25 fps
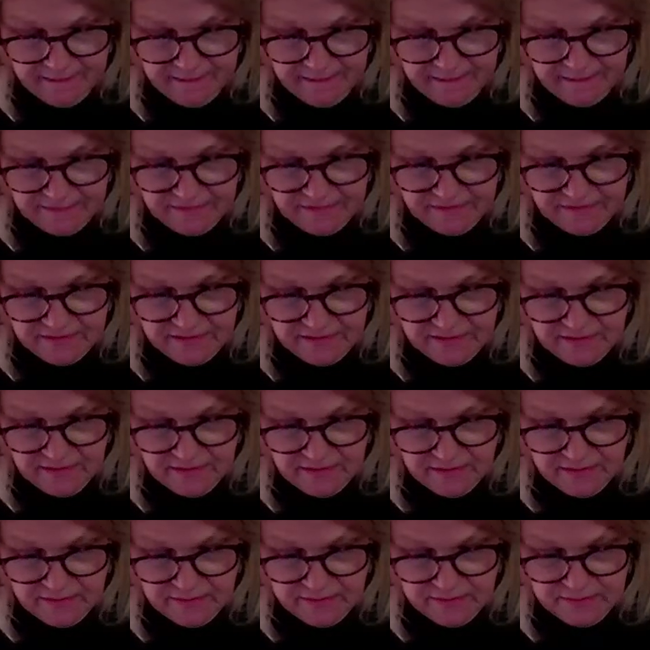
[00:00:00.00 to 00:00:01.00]

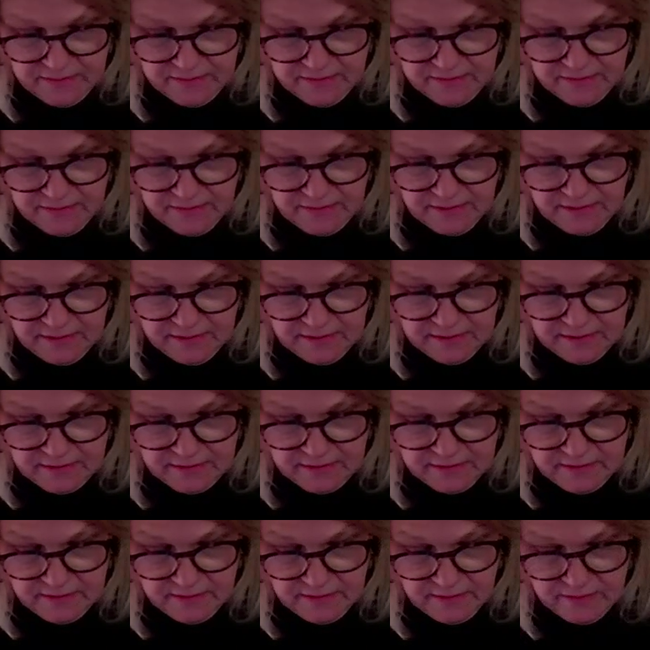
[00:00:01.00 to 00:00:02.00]

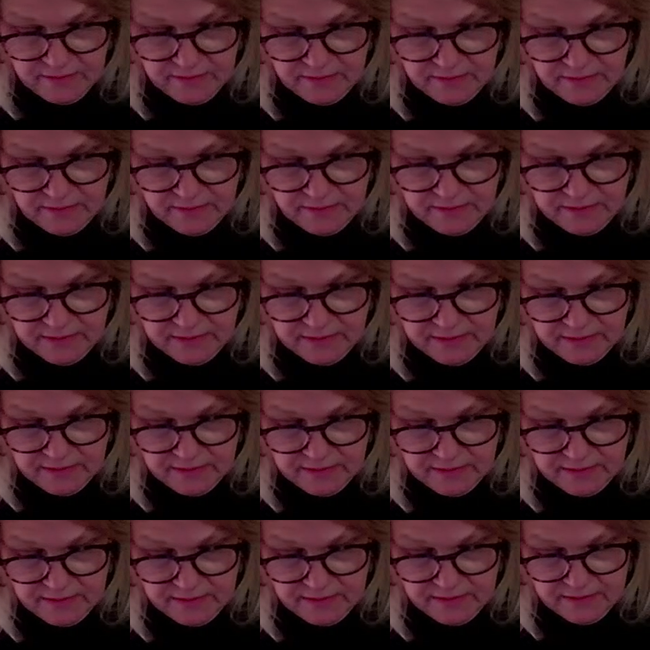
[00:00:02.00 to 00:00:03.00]
Yesterday, practice
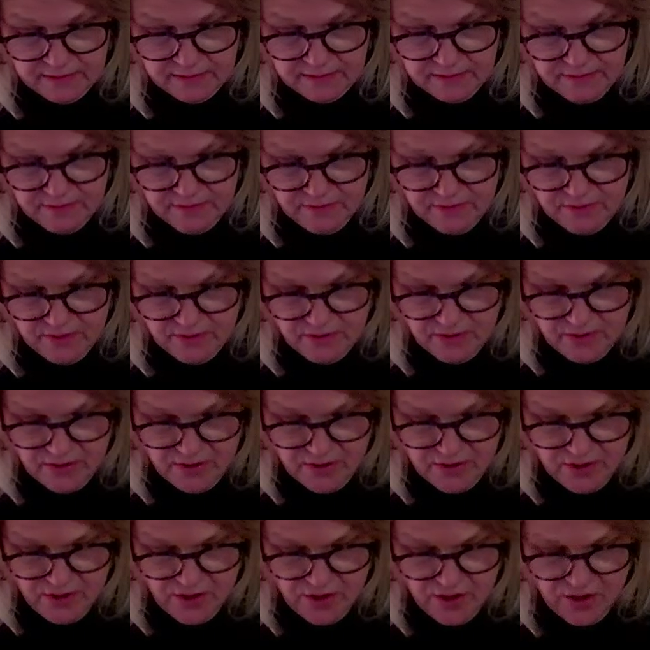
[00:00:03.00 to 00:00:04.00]
test.
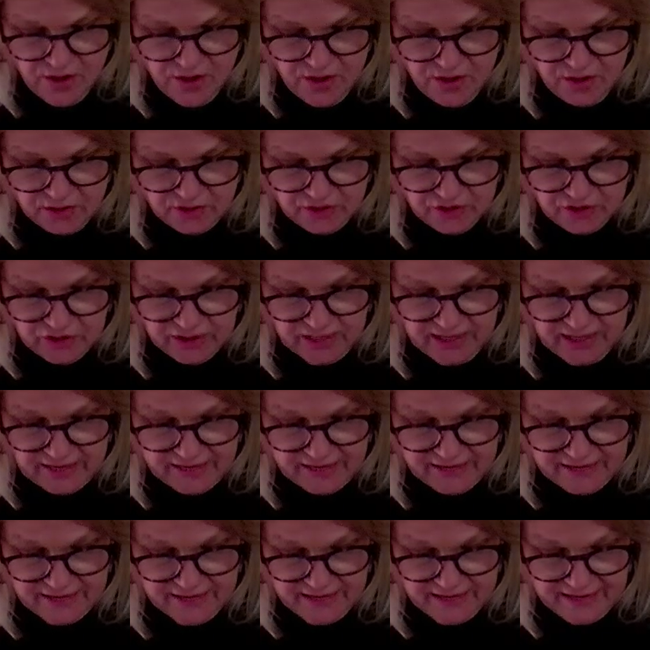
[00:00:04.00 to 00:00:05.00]
She has
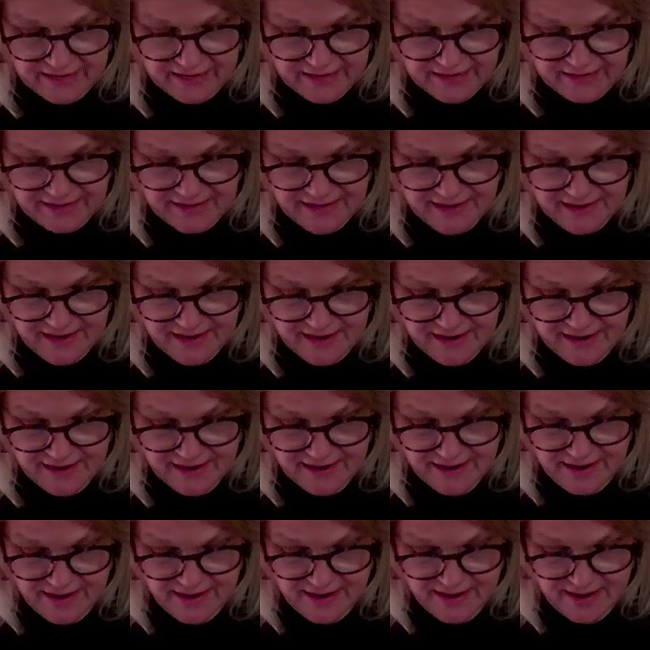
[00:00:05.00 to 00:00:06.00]
a test
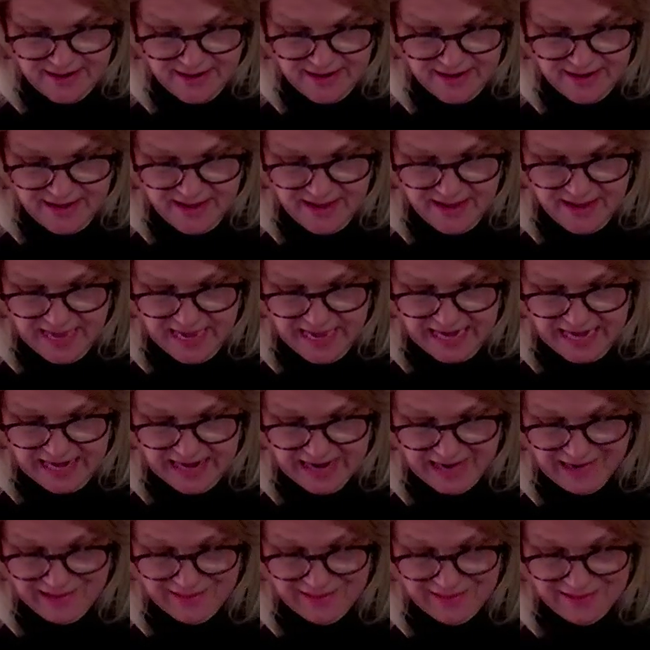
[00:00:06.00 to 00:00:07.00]
today, and
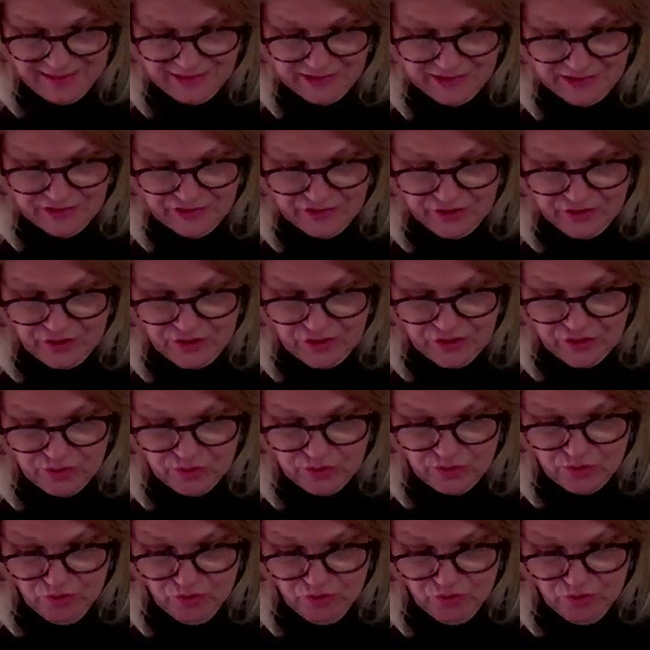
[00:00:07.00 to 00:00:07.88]
I think she's going to do